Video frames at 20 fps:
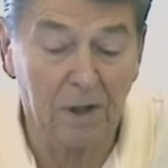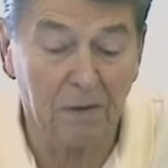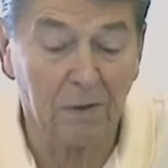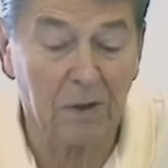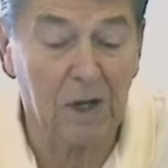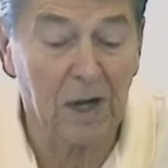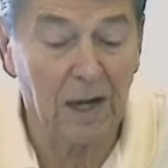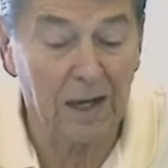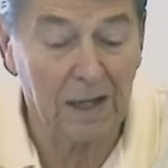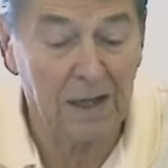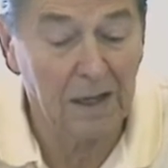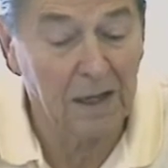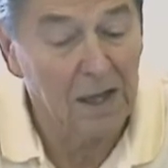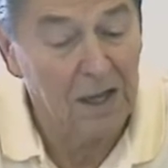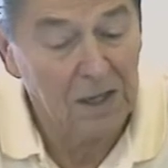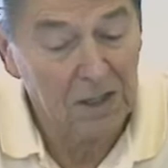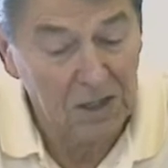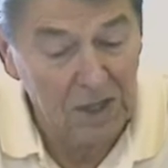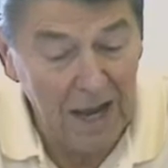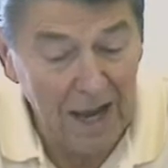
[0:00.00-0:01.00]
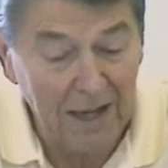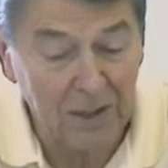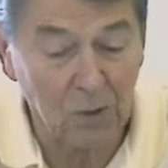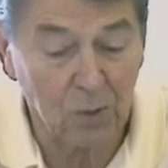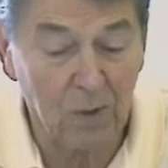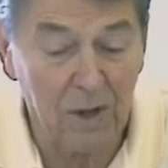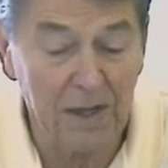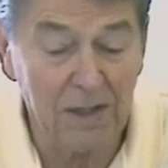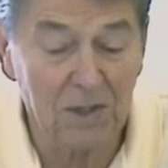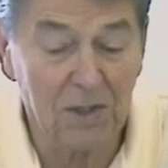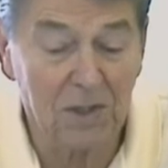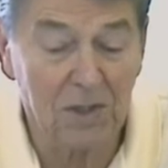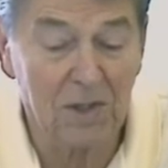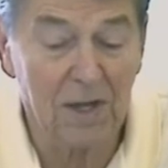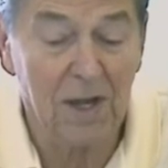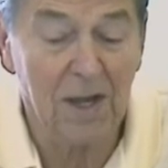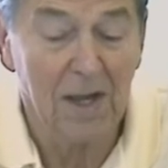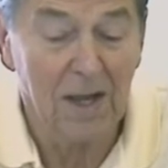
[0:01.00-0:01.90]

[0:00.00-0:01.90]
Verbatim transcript: of cutting tax rates